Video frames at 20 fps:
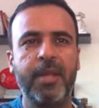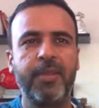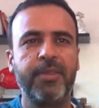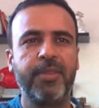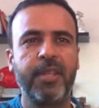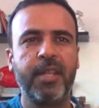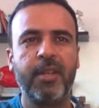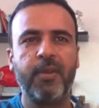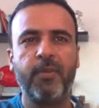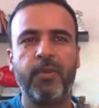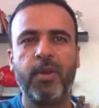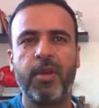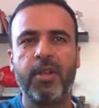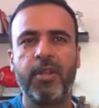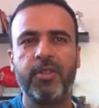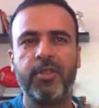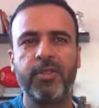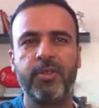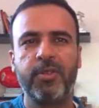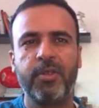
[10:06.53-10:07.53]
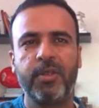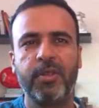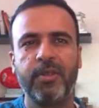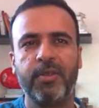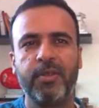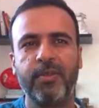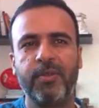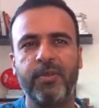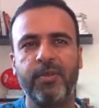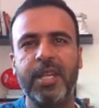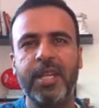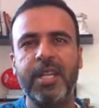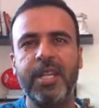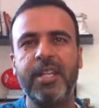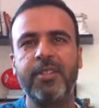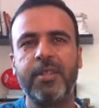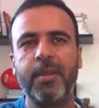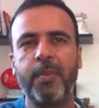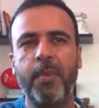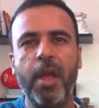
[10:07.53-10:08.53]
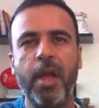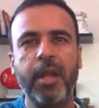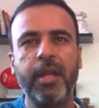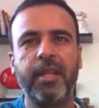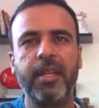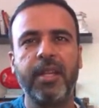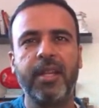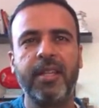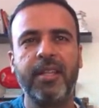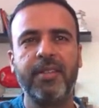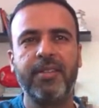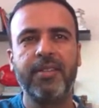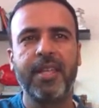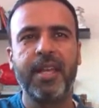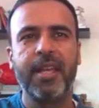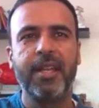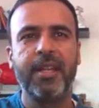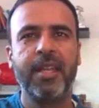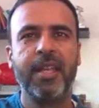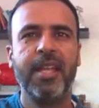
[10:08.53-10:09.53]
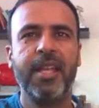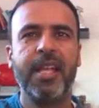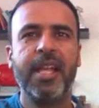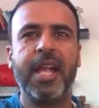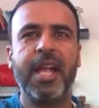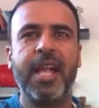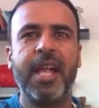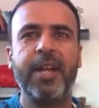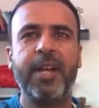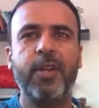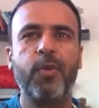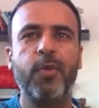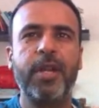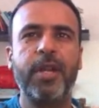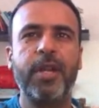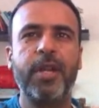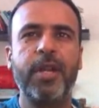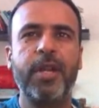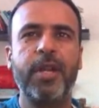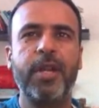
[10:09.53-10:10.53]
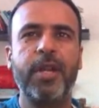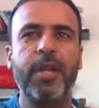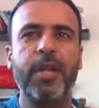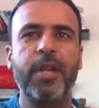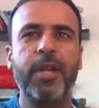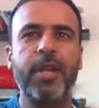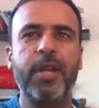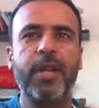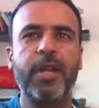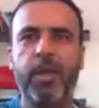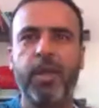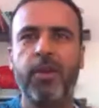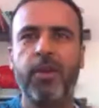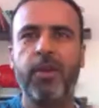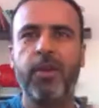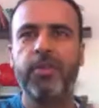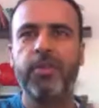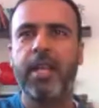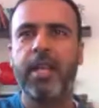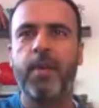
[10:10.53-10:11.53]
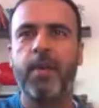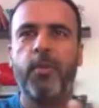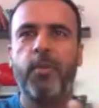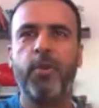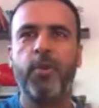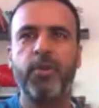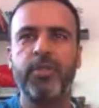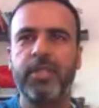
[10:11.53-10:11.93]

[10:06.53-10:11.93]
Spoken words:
My son was very disappointed. He said, "I don't like this game because there are